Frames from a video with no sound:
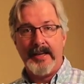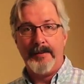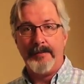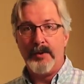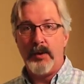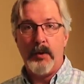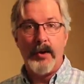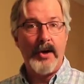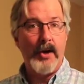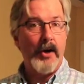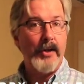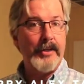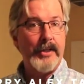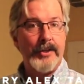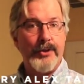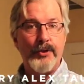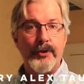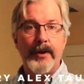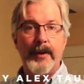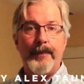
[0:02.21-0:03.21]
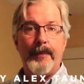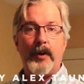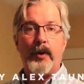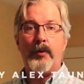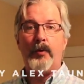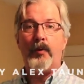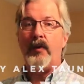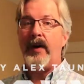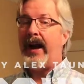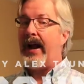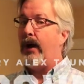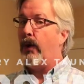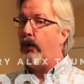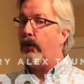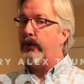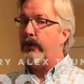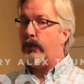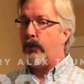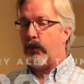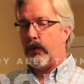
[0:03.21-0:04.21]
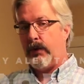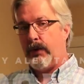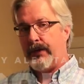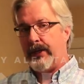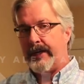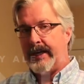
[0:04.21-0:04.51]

I'm going on this trip around the world